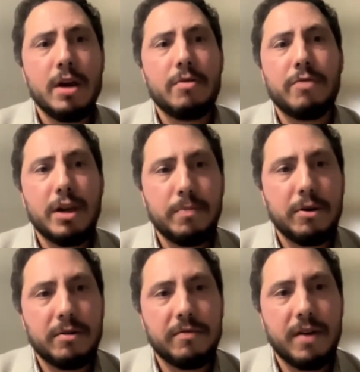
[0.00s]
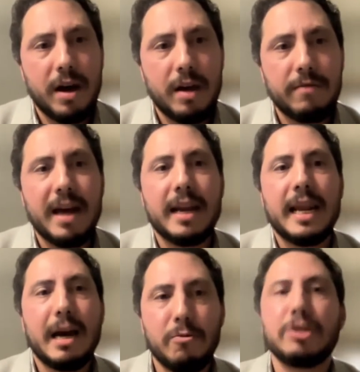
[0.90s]
3.5, and
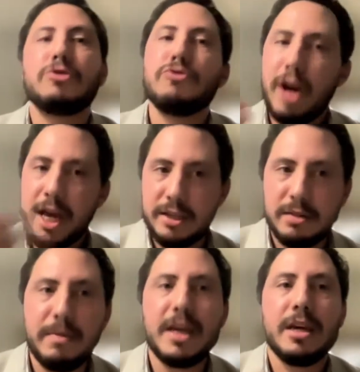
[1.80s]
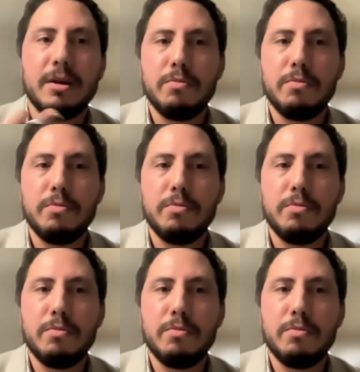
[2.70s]
now we're trying to make it